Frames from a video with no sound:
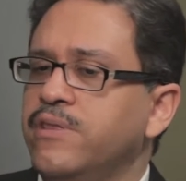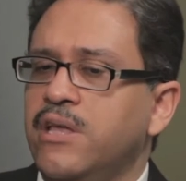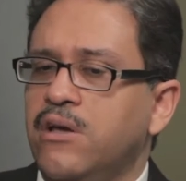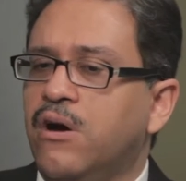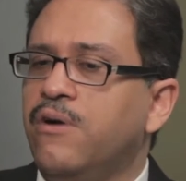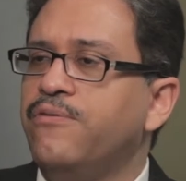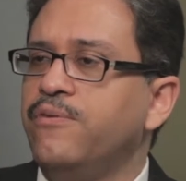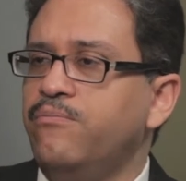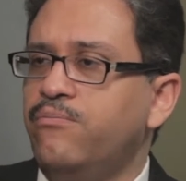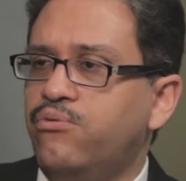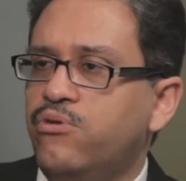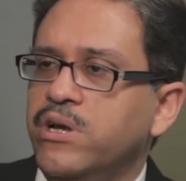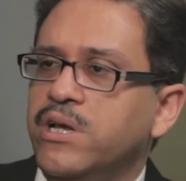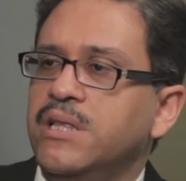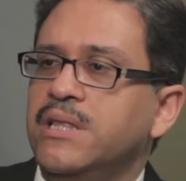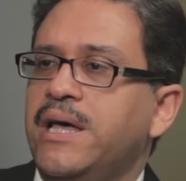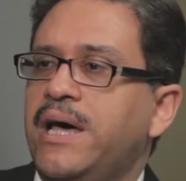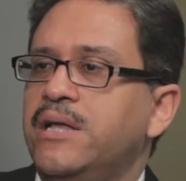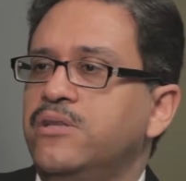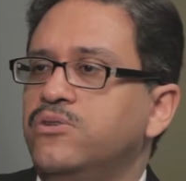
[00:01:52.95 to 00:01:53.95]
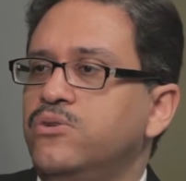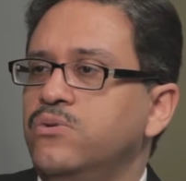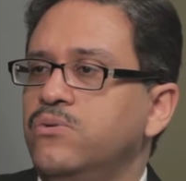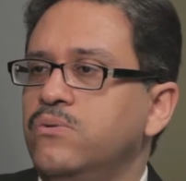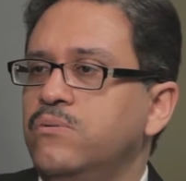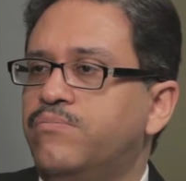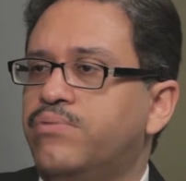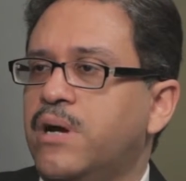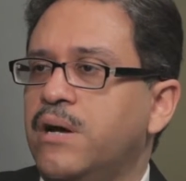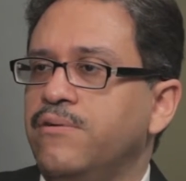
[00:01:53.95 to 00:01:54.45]
often bring that
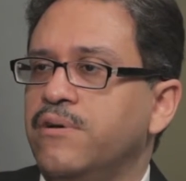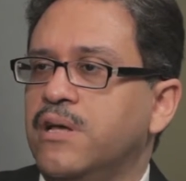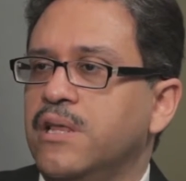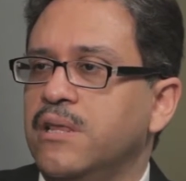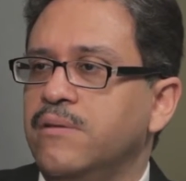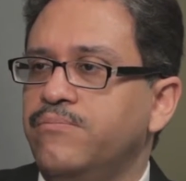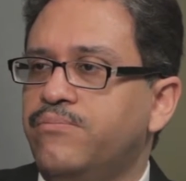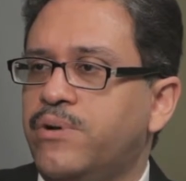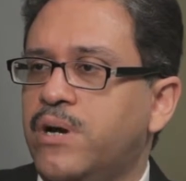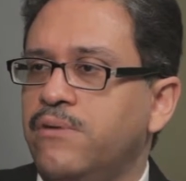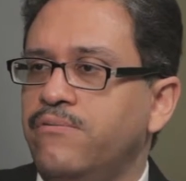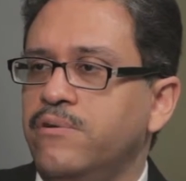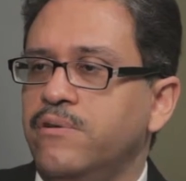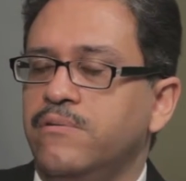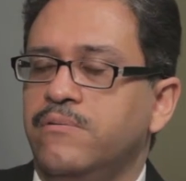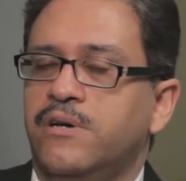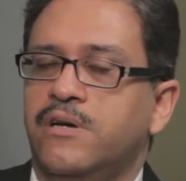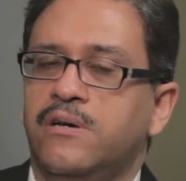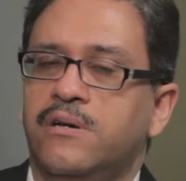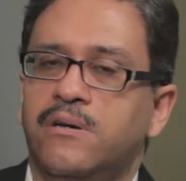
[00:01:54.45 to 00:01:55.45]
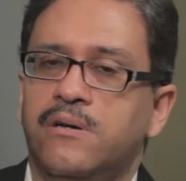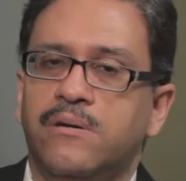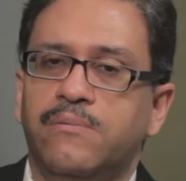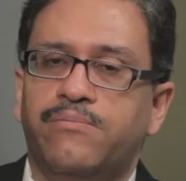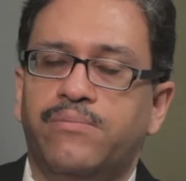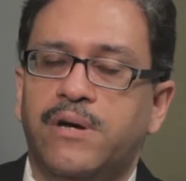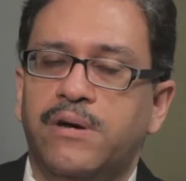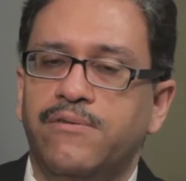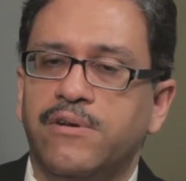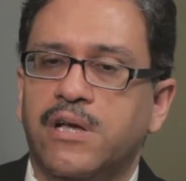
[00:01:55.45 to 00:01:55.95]
to a
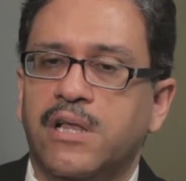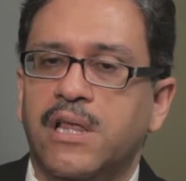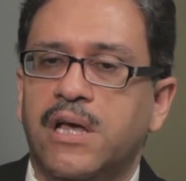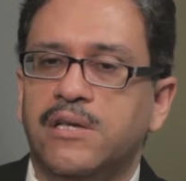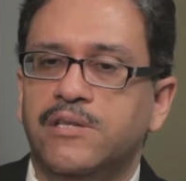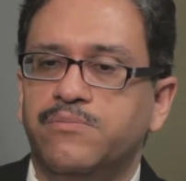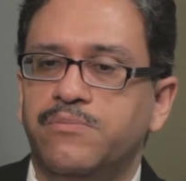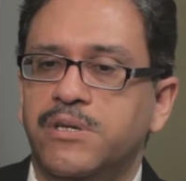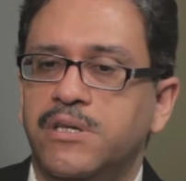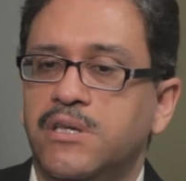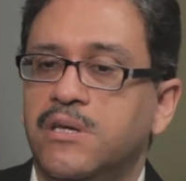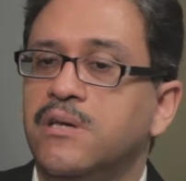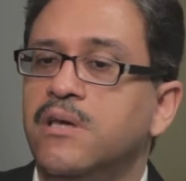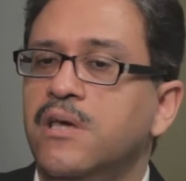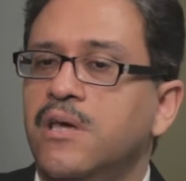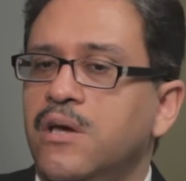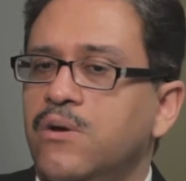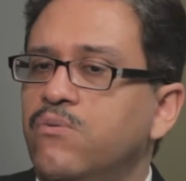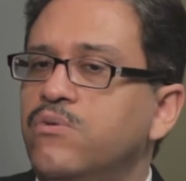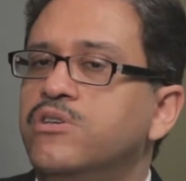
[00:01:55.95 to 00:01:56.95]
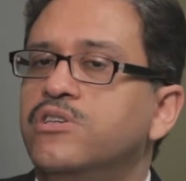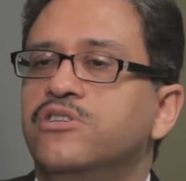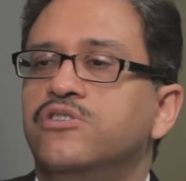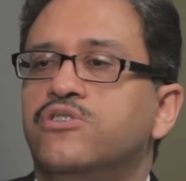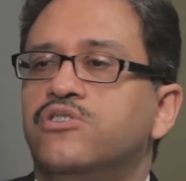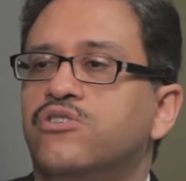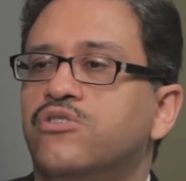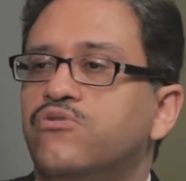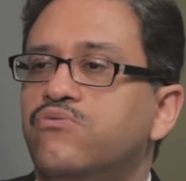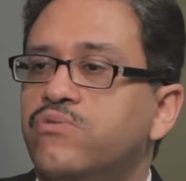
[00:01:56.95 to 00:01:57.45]
private class meeting, which is
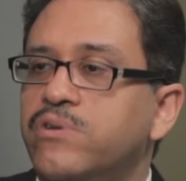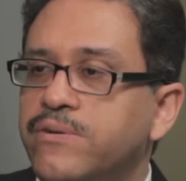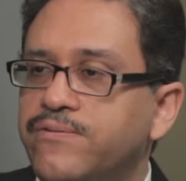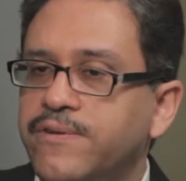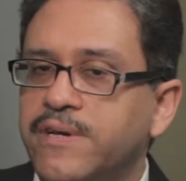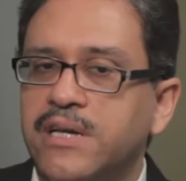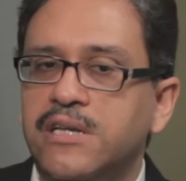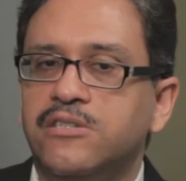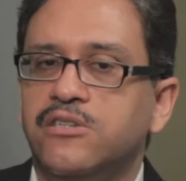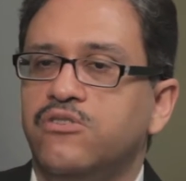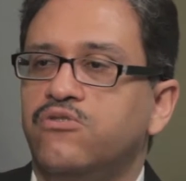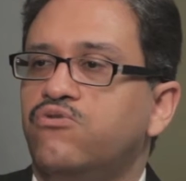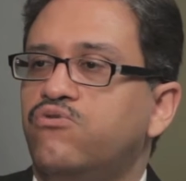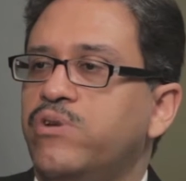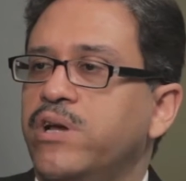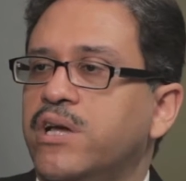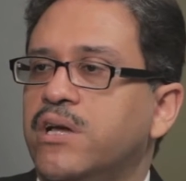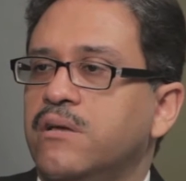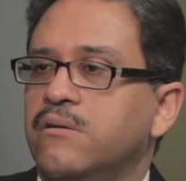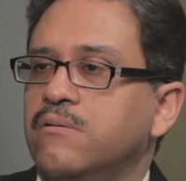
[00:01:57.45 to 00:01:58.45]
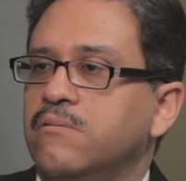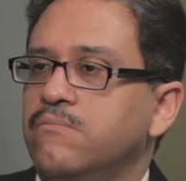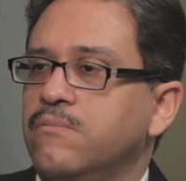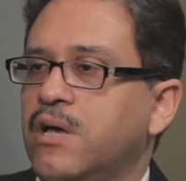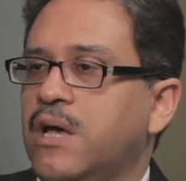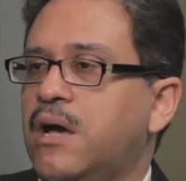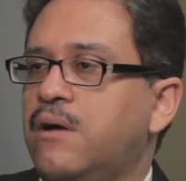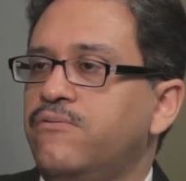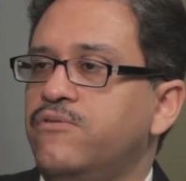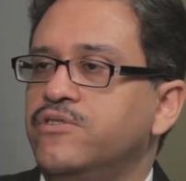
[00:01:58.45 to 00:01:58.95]
terrific. It's a great
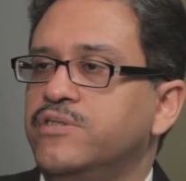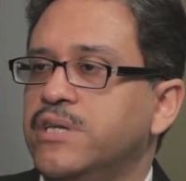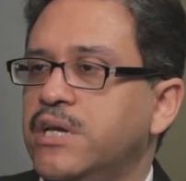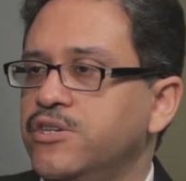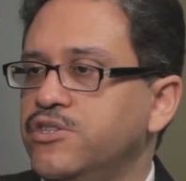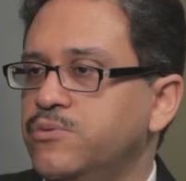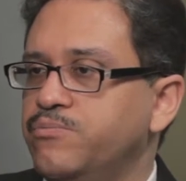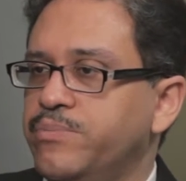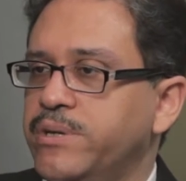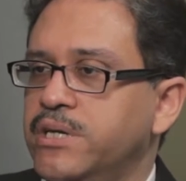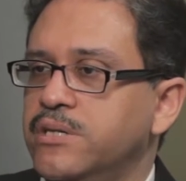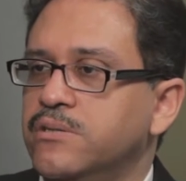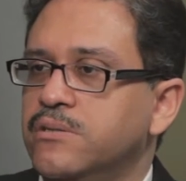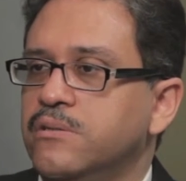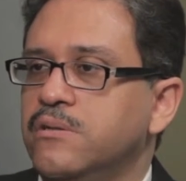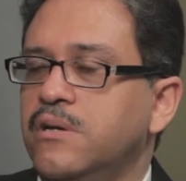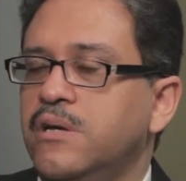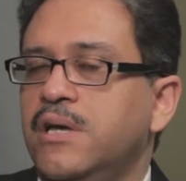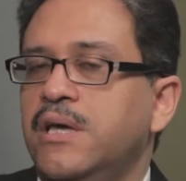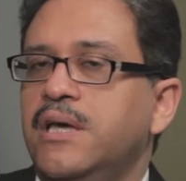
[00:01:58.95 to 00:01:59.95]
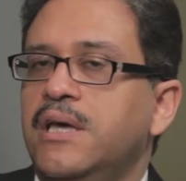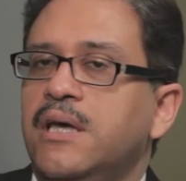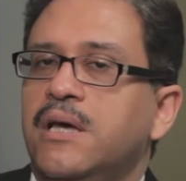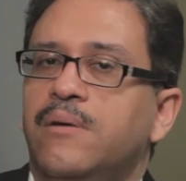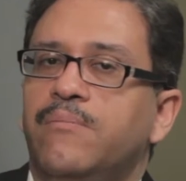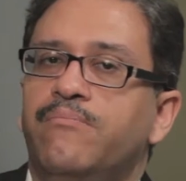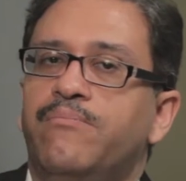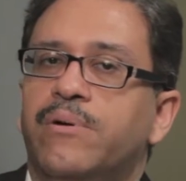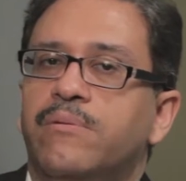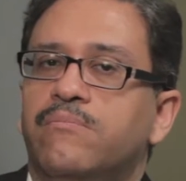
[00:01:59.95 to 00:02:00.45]
conversation piece.
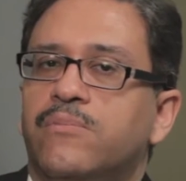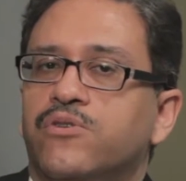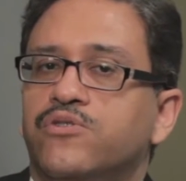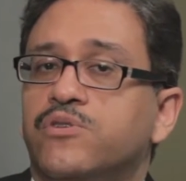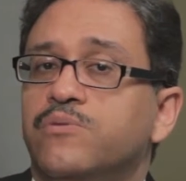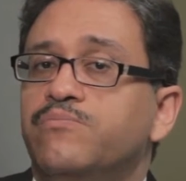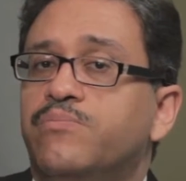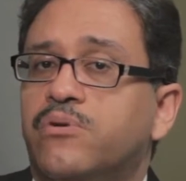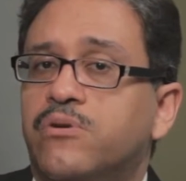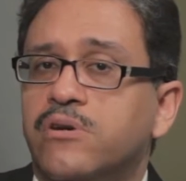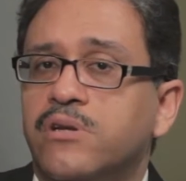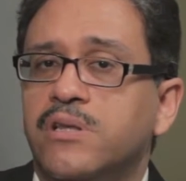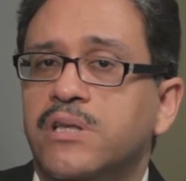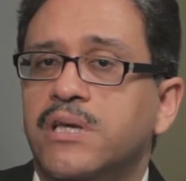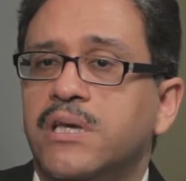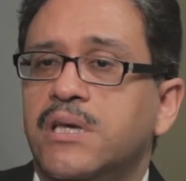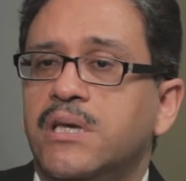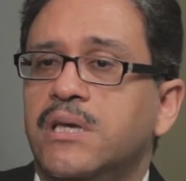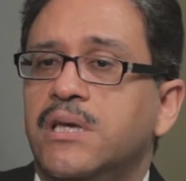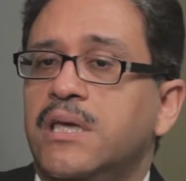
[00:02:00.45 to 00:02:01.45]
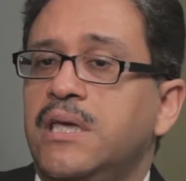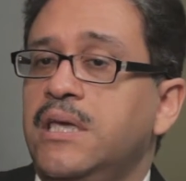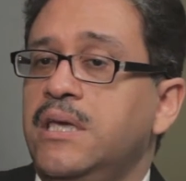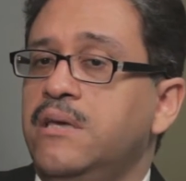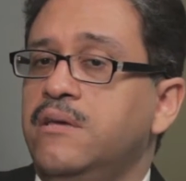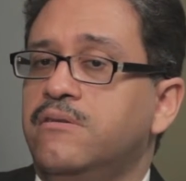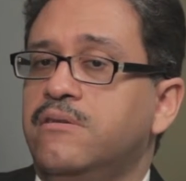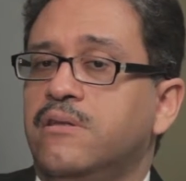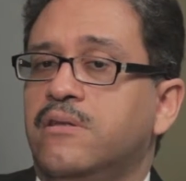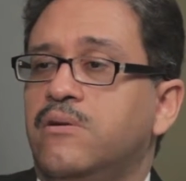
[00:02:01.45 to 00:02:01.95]
But most importantly
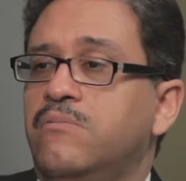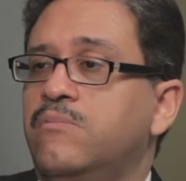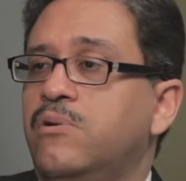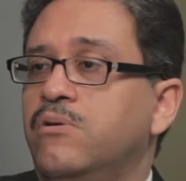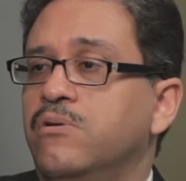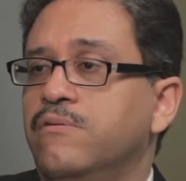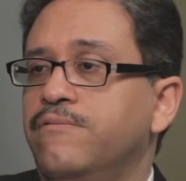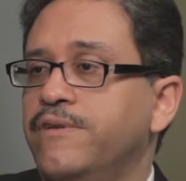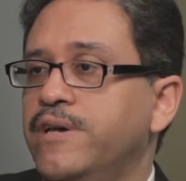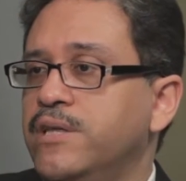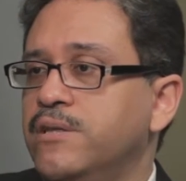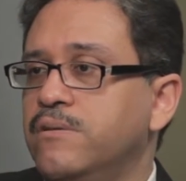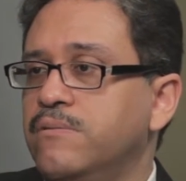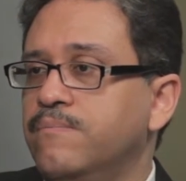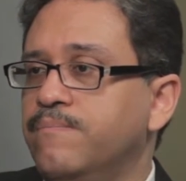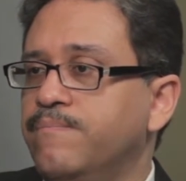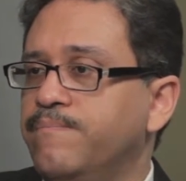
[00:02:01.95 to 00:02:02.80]
is that they're motivated.